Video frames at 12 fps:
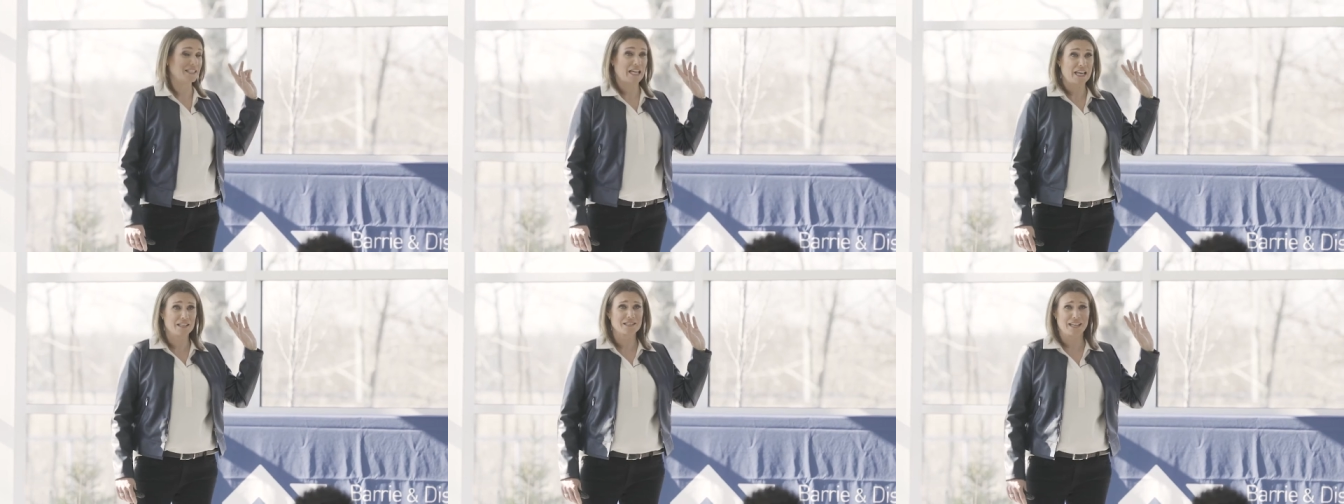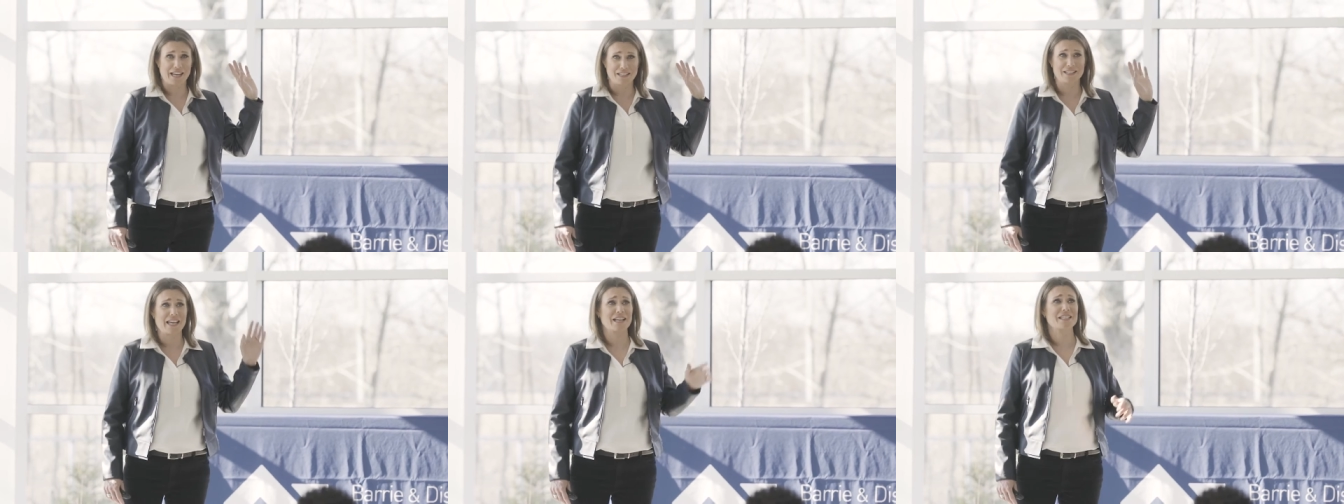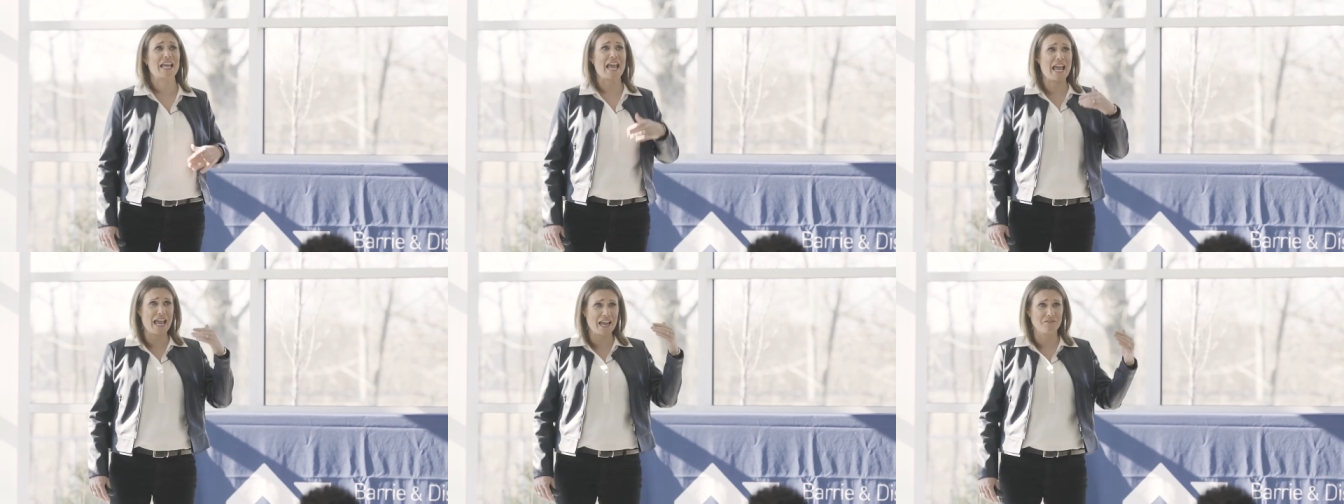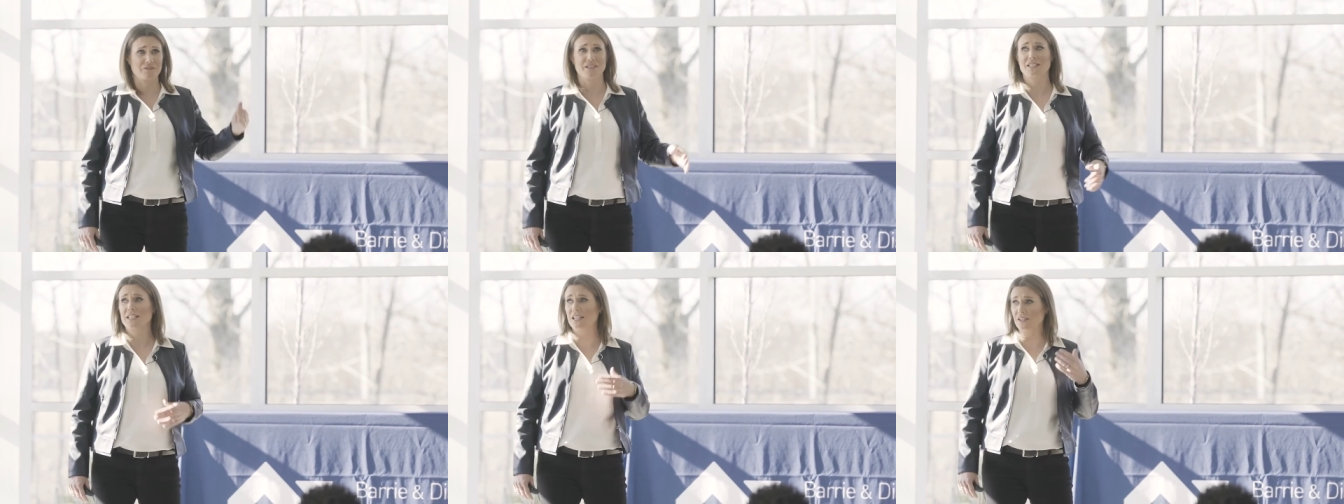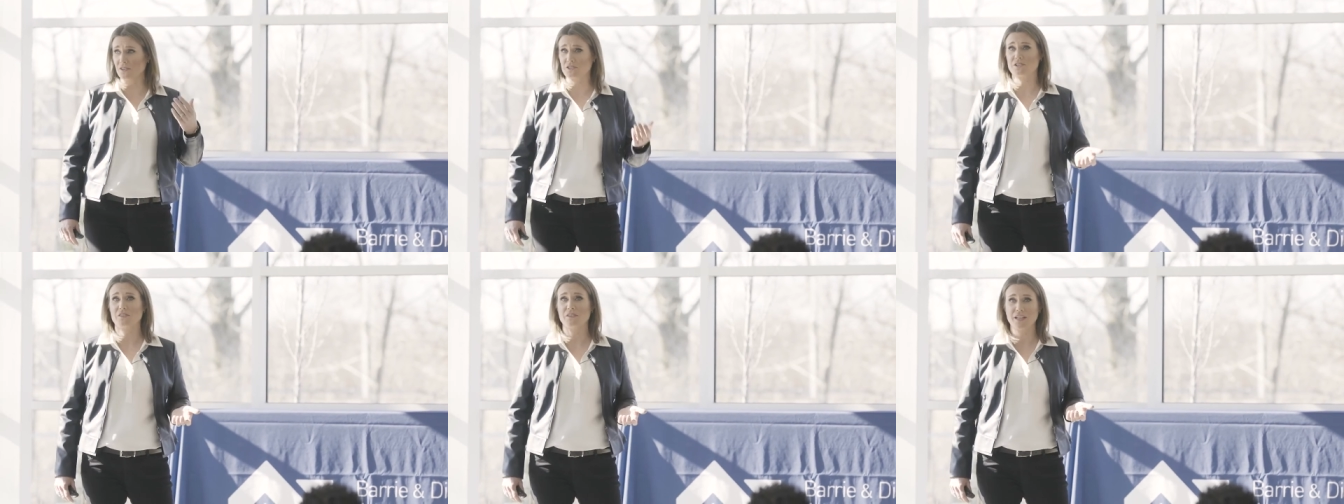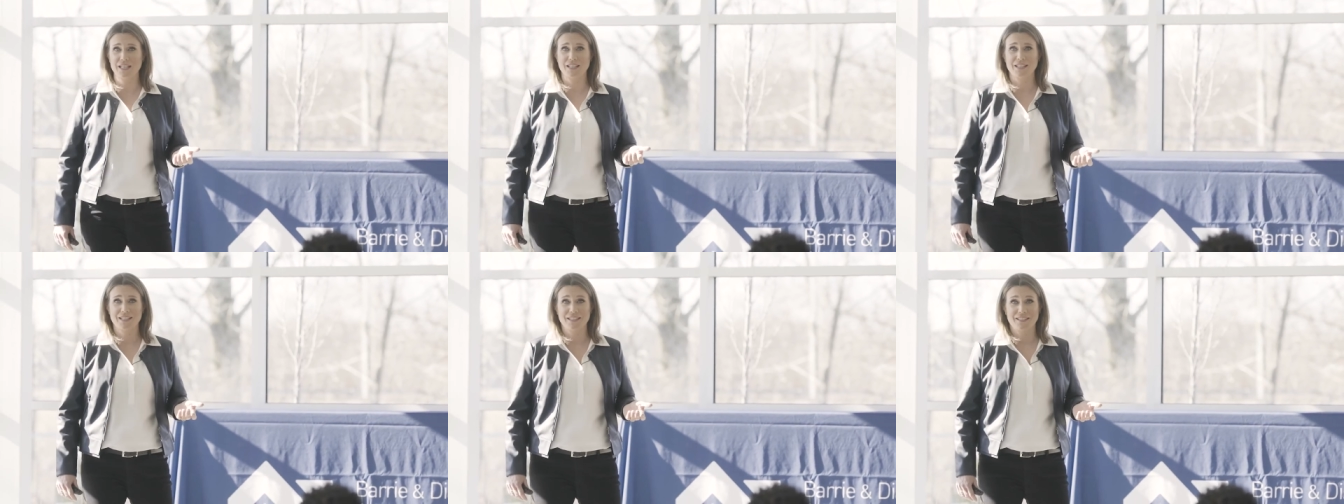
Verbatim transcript: and tenants that I had to text every single showing?